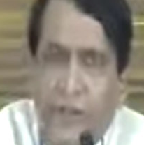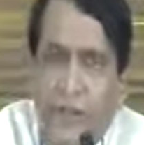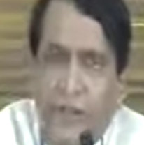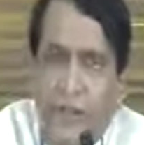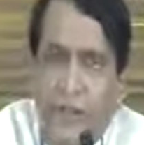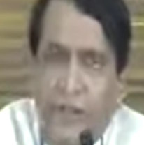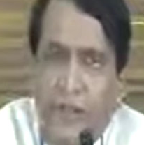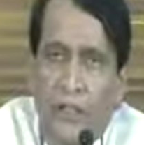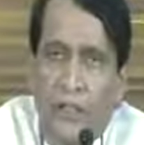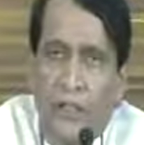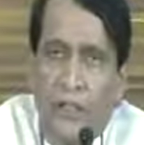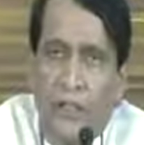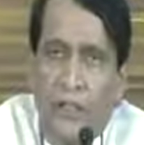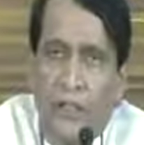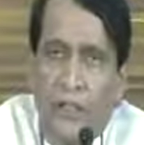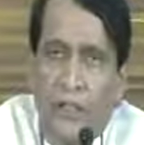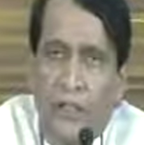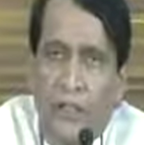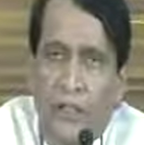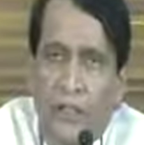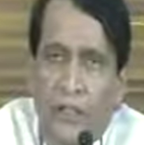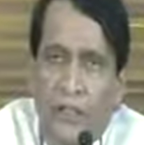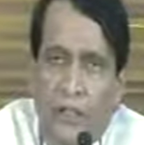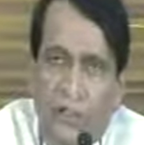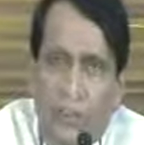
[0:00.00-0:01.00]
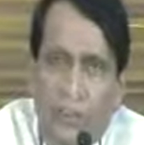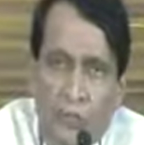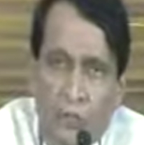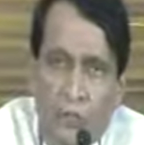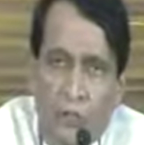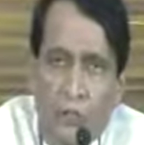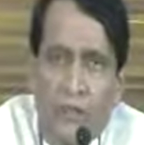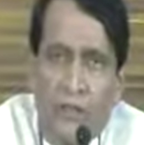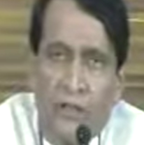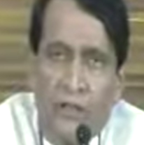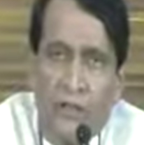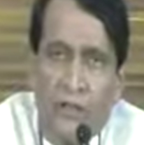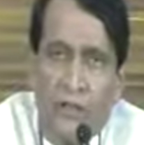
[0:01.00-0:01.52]
and make sure that
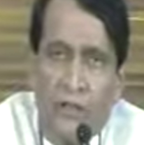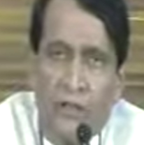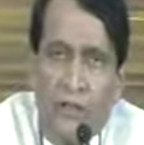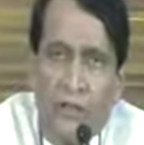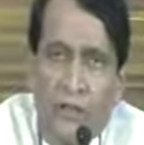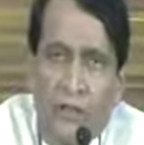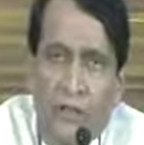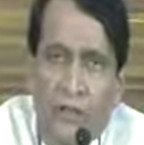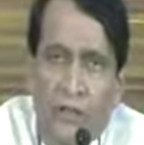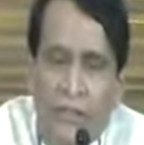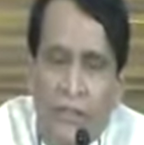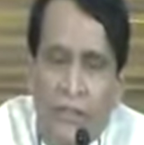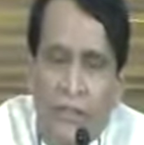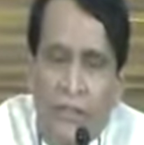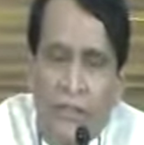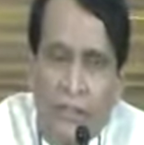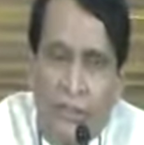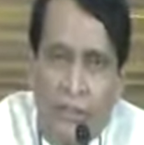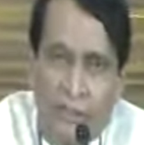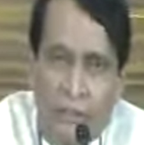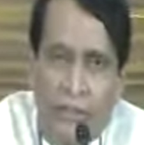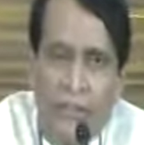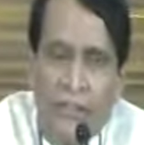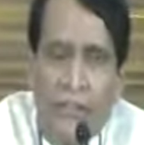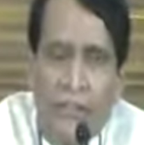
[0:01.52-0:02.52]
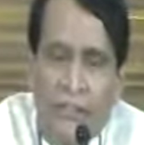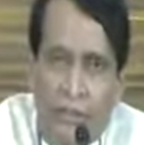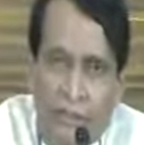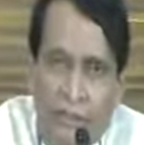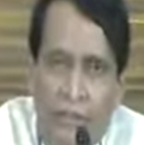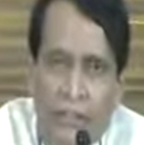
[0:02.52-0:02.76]
in the next 5 years' time,